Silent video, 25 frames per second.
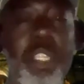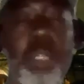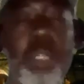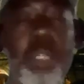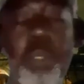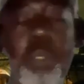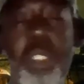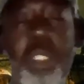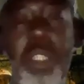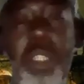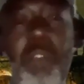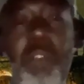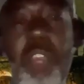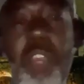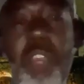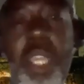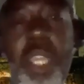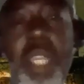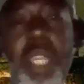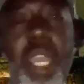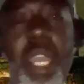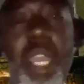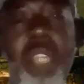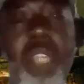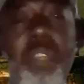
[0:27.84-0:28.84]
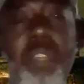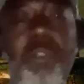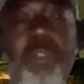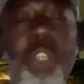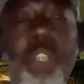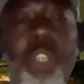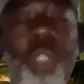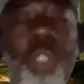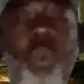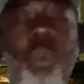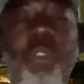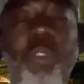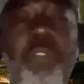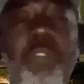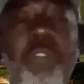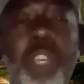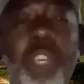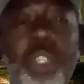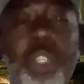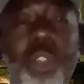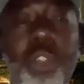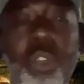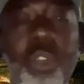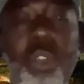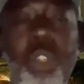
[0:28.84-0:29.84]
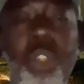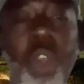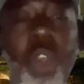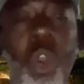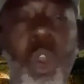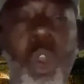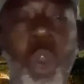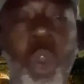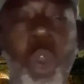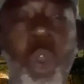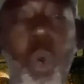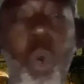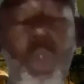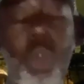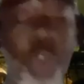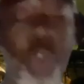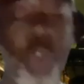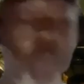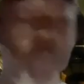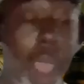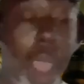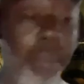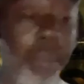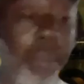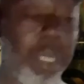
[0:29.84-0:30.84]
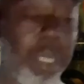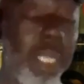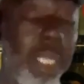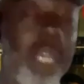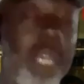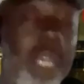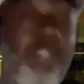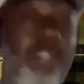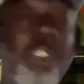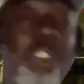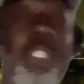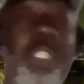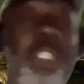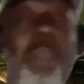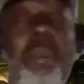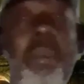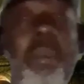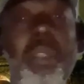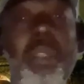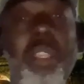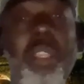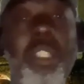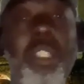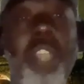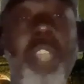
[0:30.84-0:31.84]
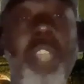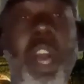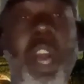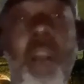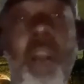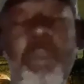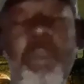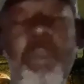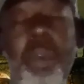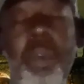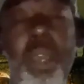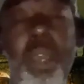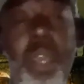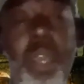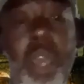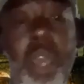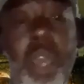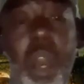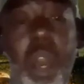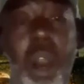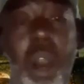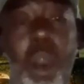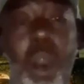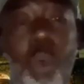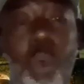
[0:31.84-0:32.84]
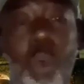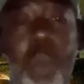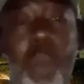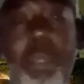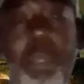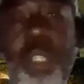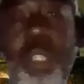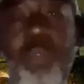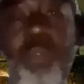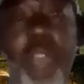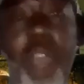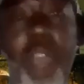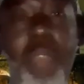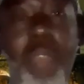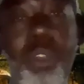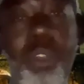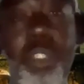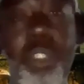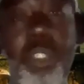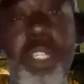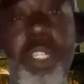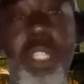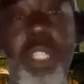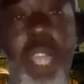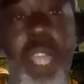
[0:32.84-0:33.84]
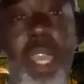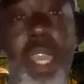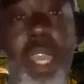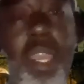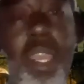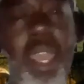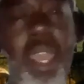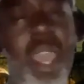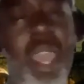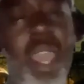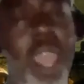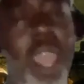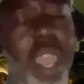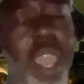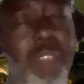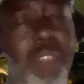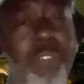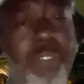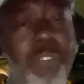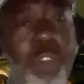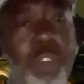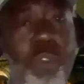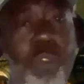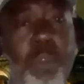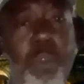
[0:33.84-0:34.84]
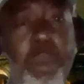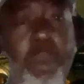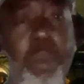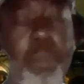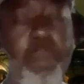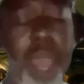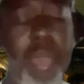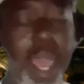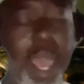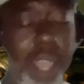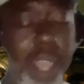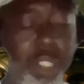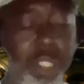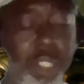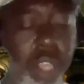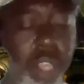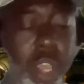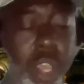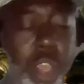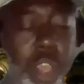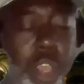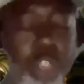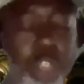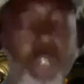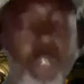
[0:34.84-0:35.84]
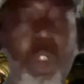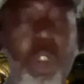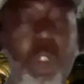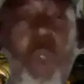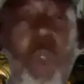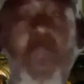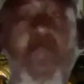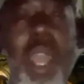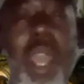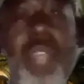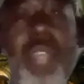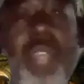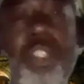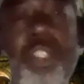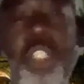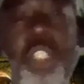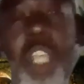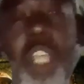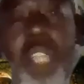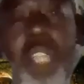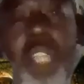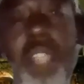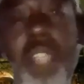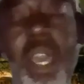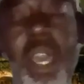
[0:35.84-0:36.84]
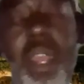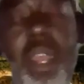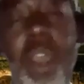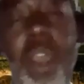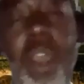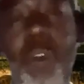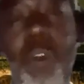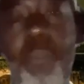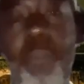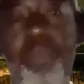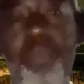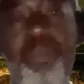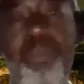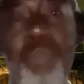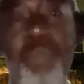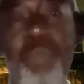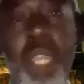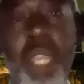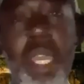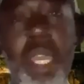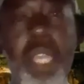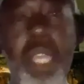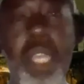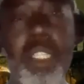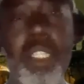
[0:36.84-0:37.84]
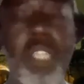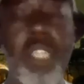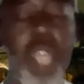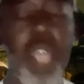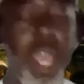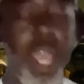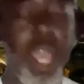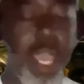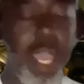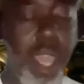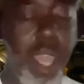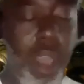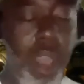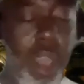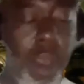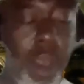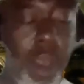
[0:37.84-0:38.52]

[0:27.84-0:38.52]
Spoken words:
specific and individual features on who I believe are some of the top women's fighters today and a few from the past. So go ahead and check that out. Today,